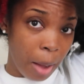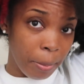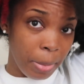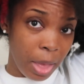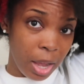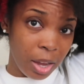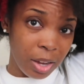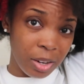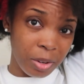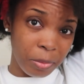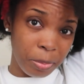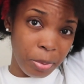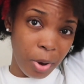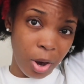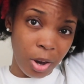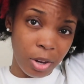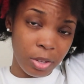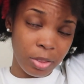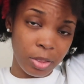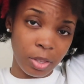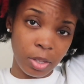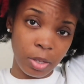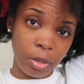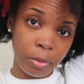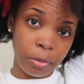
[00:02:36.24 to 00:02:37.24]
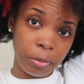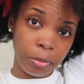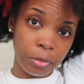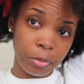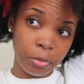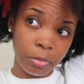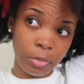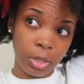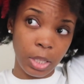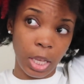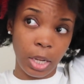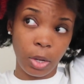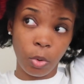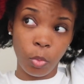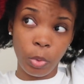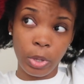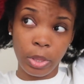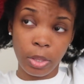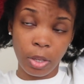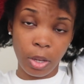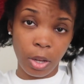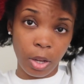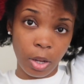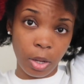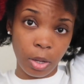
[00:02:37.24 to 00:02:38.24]
not gonna part them like
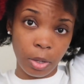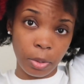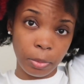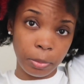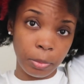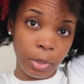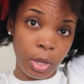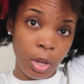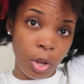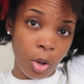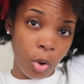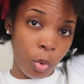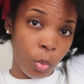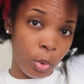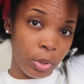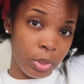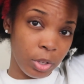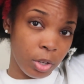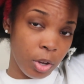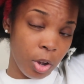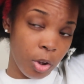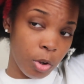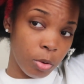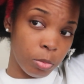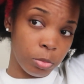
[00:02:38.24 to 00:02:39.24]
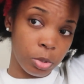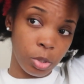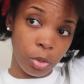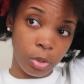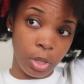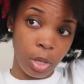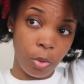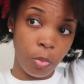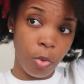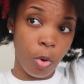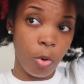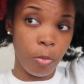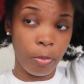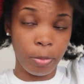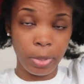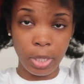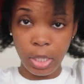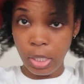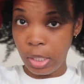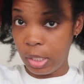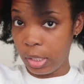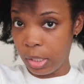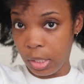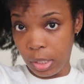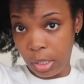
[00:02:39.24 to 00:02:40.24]
with a comb, so they won't
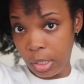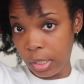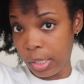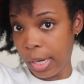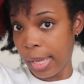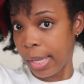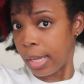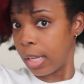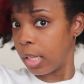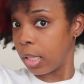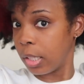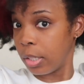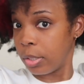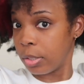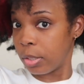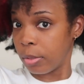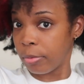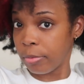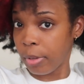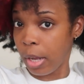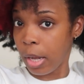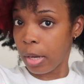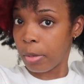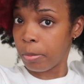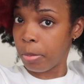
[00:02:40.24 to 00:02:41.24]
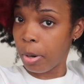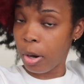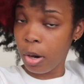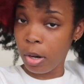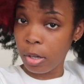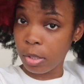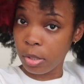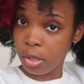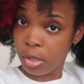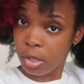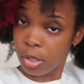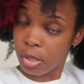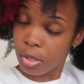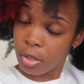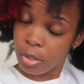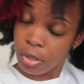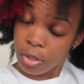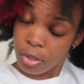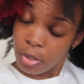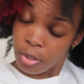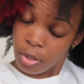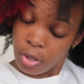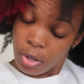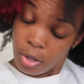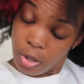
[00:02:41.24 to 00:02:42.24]
be like clear defined parts
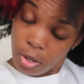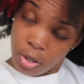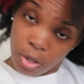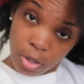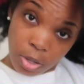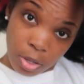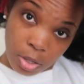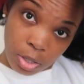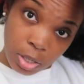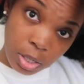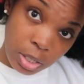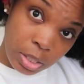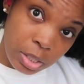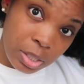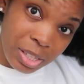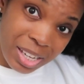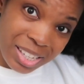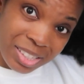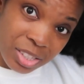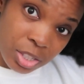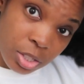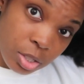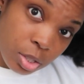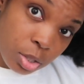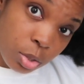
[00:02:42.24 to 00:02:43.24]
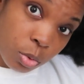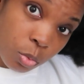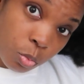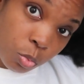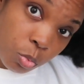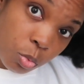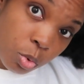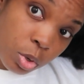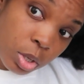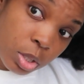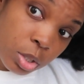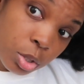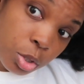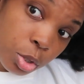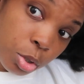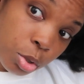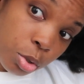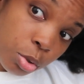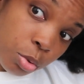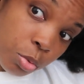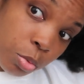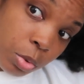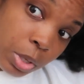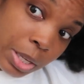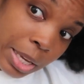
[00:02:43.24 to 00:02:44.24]
because I just want
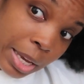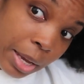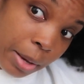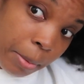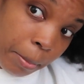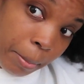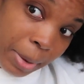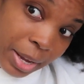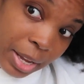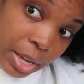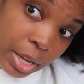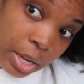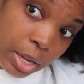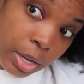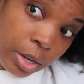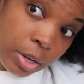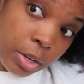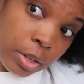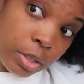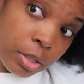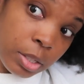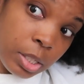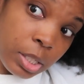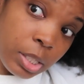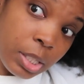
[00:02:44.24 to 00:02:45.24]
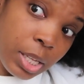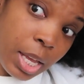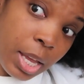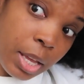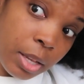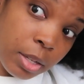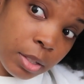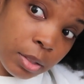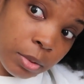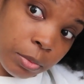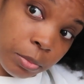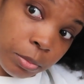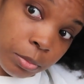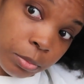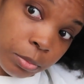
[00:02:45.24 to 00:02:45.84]
to get my hair set.